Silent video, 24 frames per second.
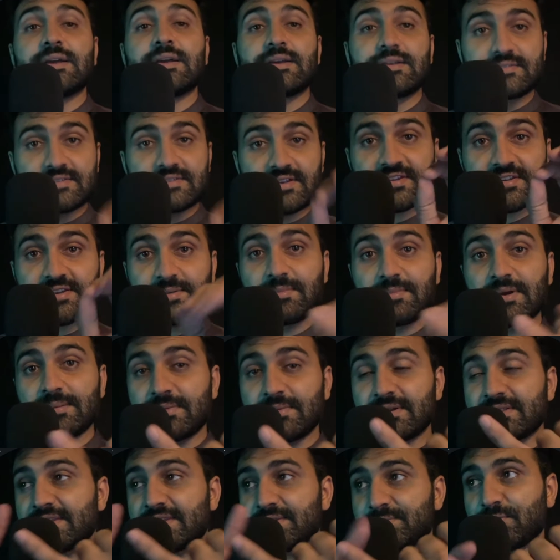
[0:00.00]
Just
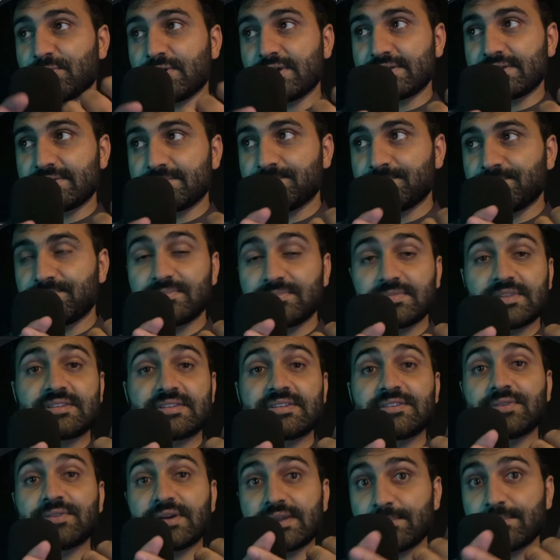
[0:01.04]
remember this point. This
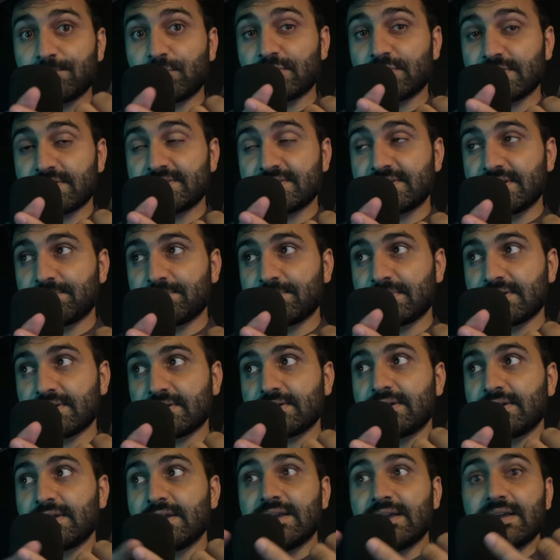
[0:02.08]
is very important statement.
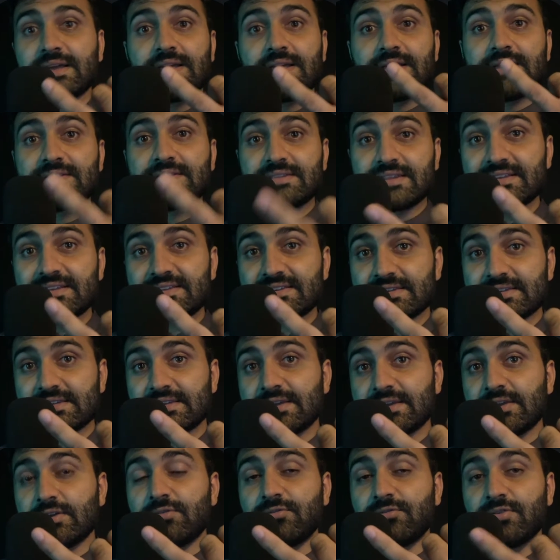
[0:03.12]
This
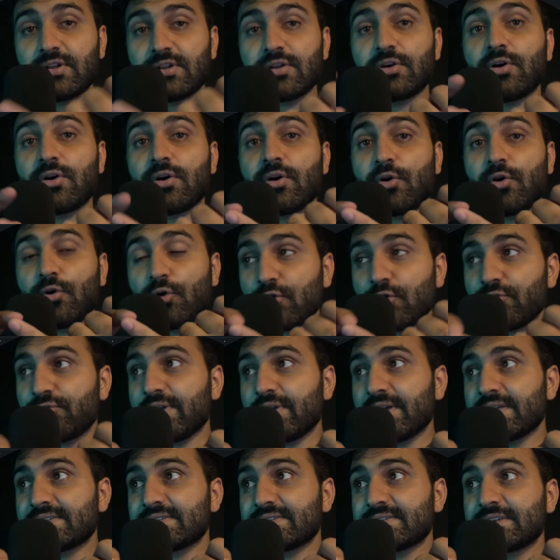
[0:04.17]
will
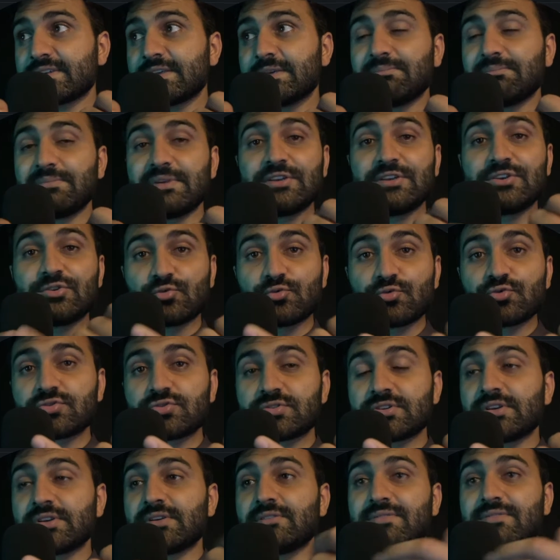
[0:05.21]
always be
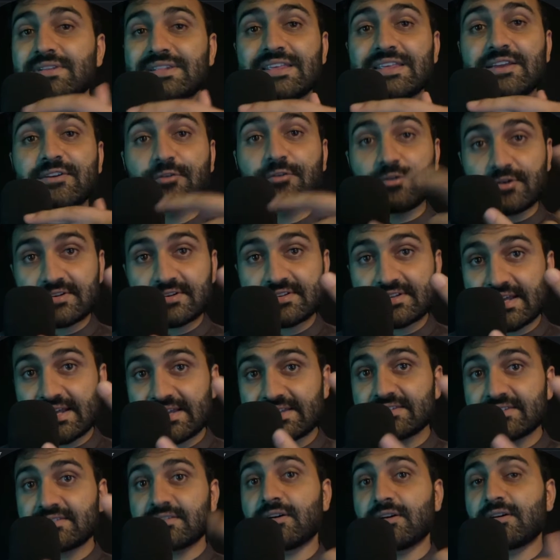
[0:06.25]
used with the
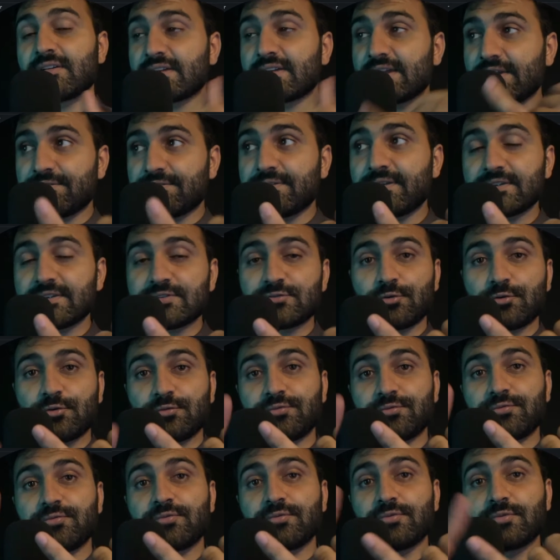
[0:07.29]
context or reference
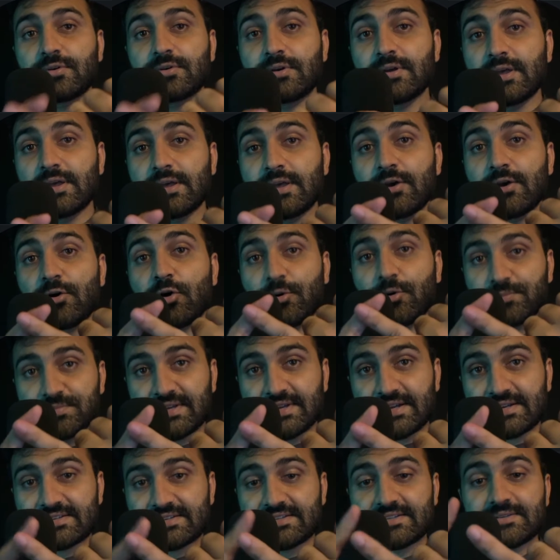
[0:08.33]
of
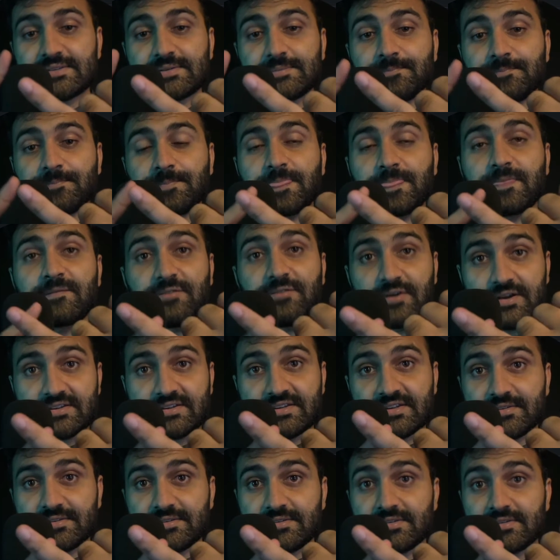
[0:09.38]
objects,
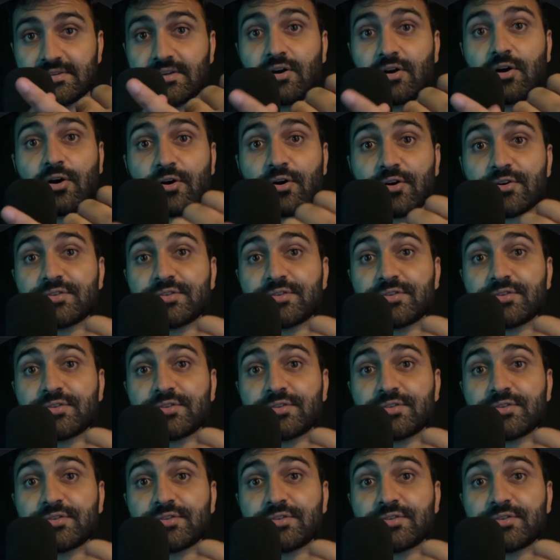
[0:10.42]
functions, or